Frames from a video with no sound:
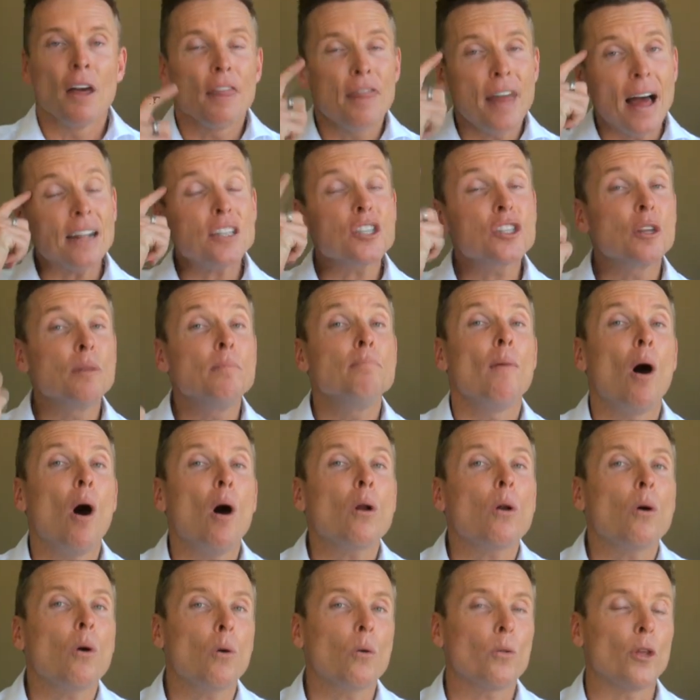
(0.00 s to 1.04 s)
That's the
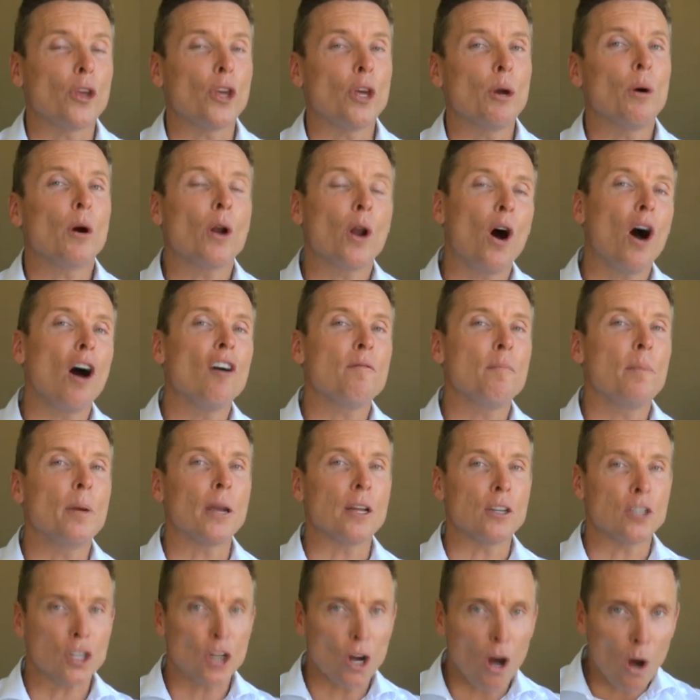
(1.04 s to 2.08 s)
model that you and I have
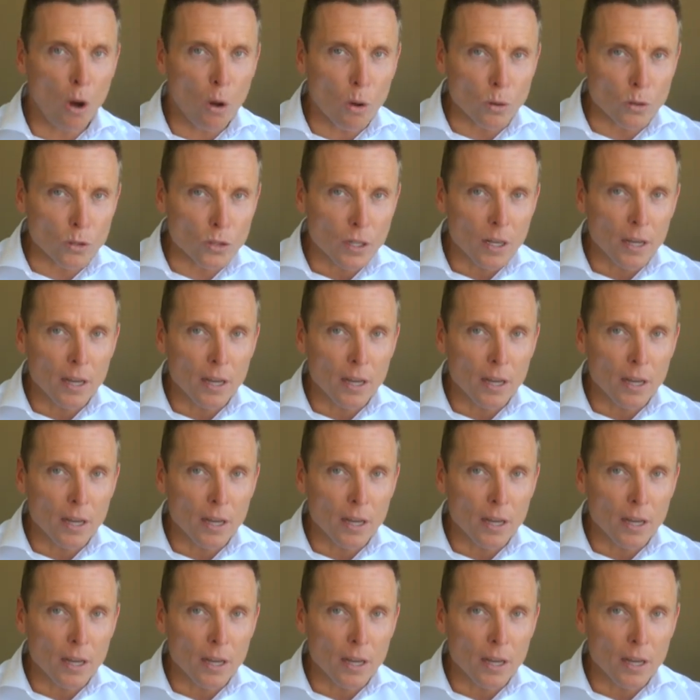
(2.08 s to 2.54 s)
been told.